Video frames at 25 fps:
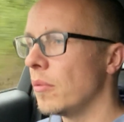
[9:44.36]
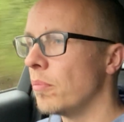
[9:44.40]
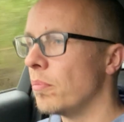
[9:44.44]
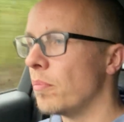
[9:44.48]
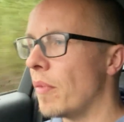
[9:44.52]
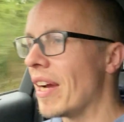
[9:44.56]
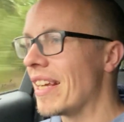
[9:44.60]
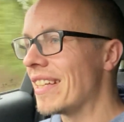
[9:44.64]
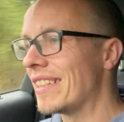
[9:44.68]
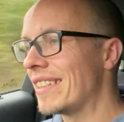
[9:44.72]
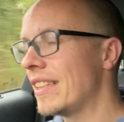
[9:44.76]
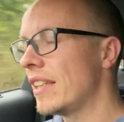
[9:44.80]

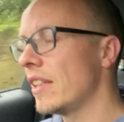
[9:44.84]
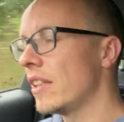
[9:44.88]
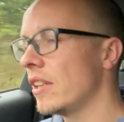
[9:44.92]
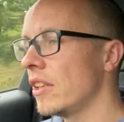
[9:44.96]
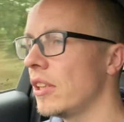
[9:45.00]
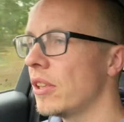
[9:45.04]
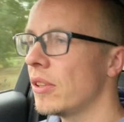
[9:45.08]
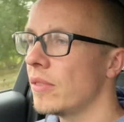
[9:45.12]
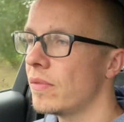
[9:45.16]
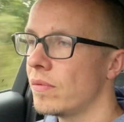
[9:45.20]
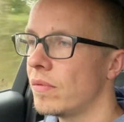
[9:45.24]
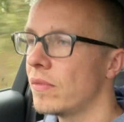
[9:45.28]

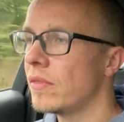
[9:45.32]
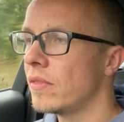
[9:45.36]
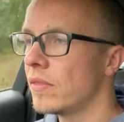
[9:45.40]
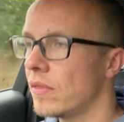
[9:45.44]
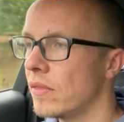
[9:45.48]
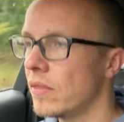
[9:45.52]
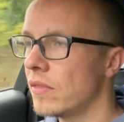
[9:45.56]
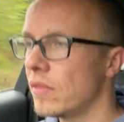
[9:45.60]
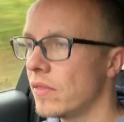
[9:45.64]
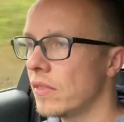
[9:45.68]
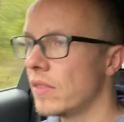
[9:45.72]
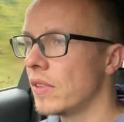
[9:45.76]
mycelium
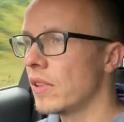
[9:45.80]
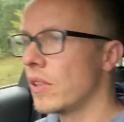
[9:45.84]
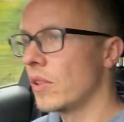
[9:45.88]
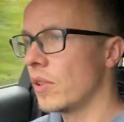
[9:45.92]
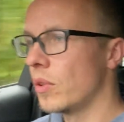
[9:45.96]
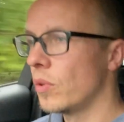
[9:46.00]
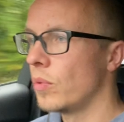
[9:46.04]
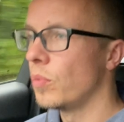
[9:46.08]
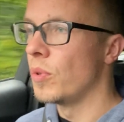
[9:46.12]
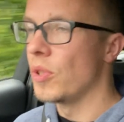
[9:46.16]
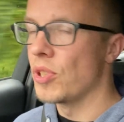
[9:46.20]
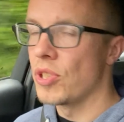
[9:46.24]

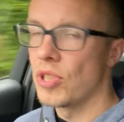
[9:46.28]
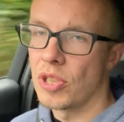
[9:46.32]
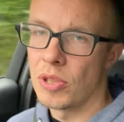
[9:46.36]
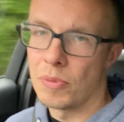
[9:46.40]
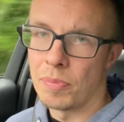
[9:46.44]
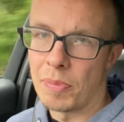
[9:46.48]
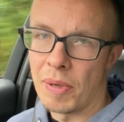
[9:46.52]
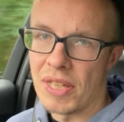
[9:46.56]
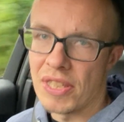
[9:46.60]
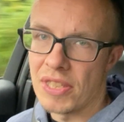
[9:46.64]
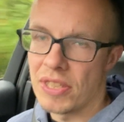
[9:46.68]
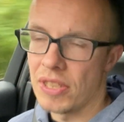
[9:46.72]
which is
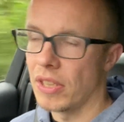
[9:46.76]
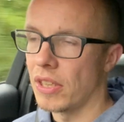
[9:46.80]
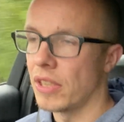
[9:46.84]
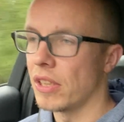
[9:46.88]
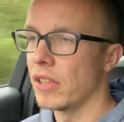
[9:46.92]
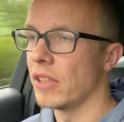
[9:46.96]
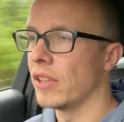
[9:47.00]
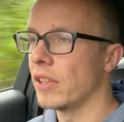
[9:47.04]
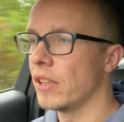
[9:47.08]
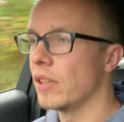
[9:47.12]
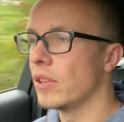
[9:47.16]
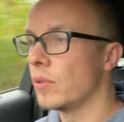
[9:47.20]

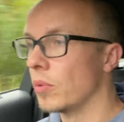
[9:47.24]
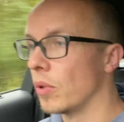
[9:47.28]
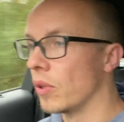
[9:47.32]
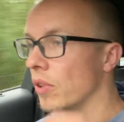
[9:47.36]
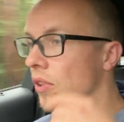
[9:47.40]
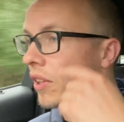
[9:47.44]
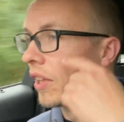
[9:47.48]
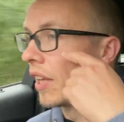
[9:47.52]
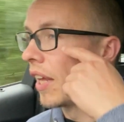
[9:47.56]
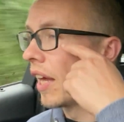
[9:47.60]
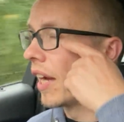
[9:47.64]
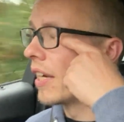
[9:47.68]
basically
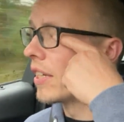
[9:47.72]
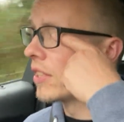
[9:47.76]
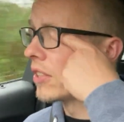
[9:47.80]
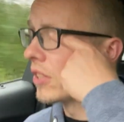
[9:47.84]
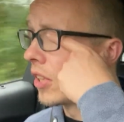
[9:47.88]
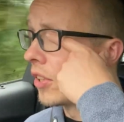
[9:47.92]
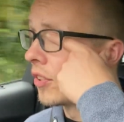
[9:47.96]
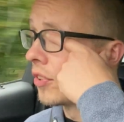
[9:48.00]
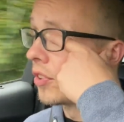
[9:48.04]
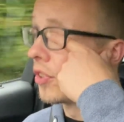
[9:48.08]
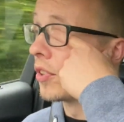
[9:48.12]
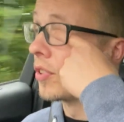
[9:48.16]
what lies
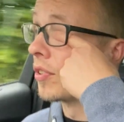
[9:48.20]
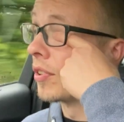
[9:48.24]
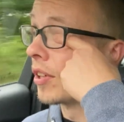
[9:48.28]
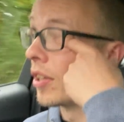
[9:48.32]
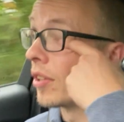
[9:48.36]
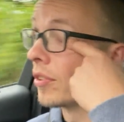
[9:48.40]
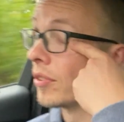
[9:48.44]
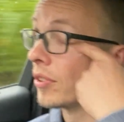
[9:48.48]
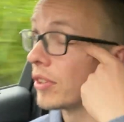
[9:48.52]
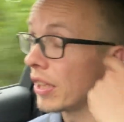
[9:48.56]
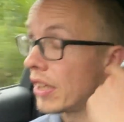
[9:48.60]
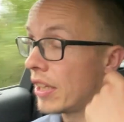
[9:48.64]

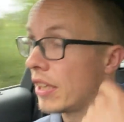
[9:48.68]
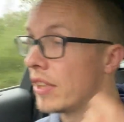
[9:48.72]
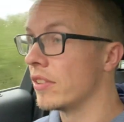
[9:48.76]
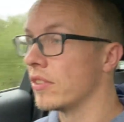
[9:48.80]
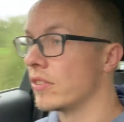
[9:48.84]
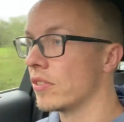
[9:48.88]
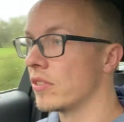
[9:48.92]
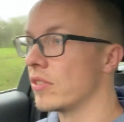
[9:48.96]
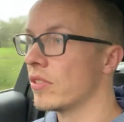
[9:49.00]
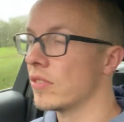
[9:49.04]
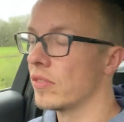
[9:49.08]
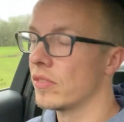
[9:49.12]
underground
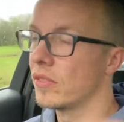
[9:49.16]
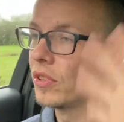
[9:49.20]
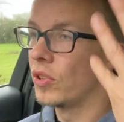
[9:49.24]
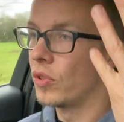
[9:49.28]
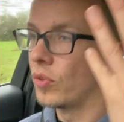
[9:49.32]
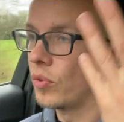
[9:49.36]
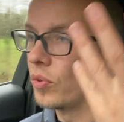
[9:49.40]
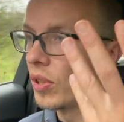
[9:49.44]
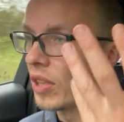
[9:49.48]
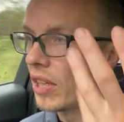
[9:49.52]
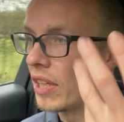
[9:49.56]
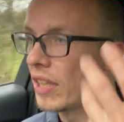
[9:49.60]
and
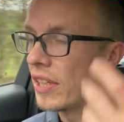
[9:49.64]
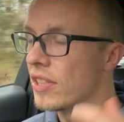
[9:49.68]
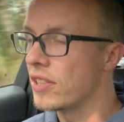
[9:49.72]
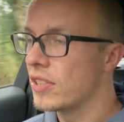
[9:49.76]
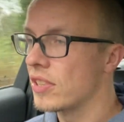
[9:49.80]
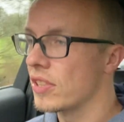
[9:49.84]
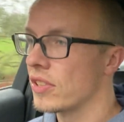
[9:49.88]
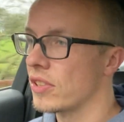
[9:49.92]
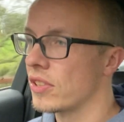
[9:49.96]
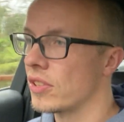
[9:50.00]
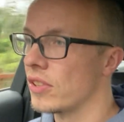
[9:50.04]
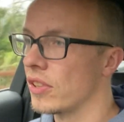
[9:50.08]

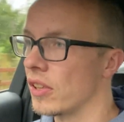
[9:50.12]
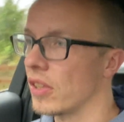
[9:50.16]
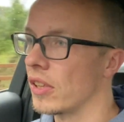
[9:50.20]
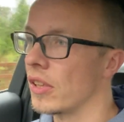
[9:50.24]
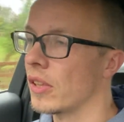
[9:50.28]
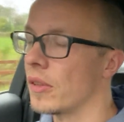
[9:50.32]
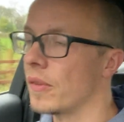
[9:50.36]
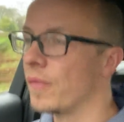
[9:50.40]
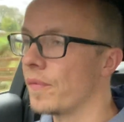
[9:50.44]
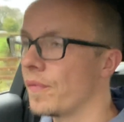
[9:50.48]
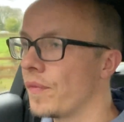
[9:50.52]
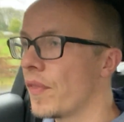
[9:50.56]
releases
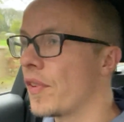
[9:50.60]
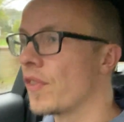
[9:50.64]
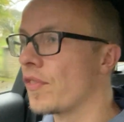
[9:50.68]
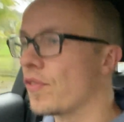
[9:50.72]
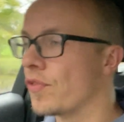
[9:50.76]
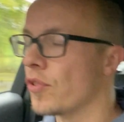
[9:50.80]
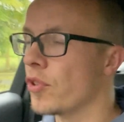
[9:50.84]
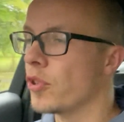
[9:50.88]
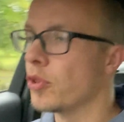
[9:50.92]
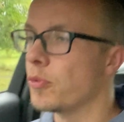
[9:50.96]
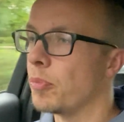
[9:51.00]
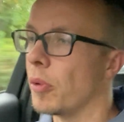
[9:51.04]
the
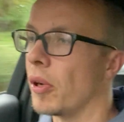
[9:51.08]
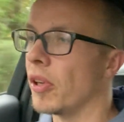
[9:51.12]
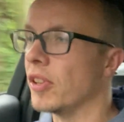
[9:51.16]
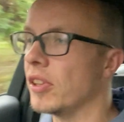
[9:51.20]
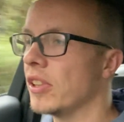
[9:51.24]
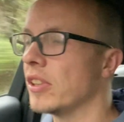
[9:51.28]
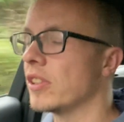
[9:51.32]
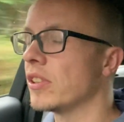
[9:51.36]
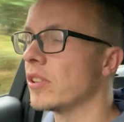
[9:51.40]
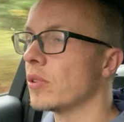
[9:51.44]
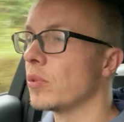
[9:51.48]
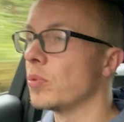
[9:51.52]
fruit
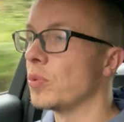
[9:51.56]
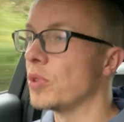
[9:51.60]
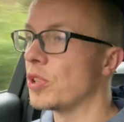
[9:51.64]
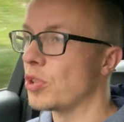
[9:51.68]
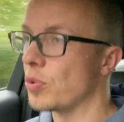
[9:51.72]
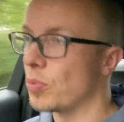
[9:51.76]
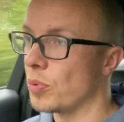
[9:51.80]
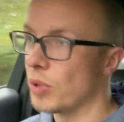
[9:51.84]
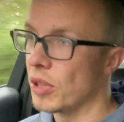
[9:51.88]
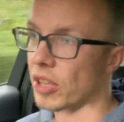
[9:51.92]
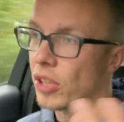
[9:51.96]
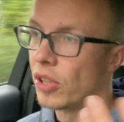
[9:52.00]
bodies,
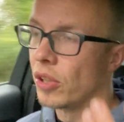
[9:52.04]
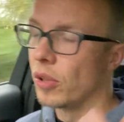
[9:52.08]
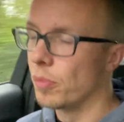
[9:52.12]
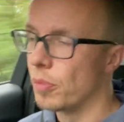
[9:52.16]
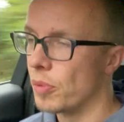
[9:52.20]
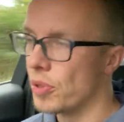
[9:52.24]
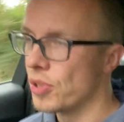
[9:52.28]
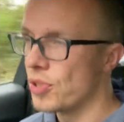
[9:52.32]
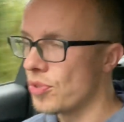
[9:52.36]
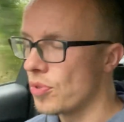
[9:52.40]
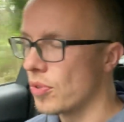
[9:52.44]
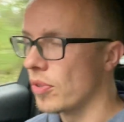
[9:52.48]
which we call
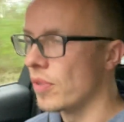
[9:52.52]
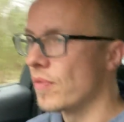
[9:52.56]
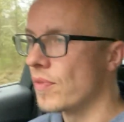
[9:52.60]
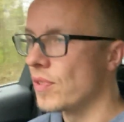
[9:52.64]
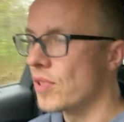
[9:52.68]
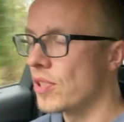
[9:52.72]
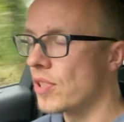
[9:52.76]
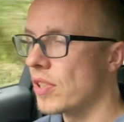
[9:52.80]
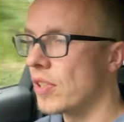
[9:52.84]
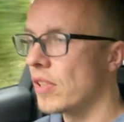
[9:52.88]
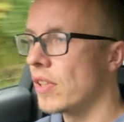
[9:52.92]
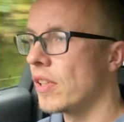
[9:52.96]
mushrooms,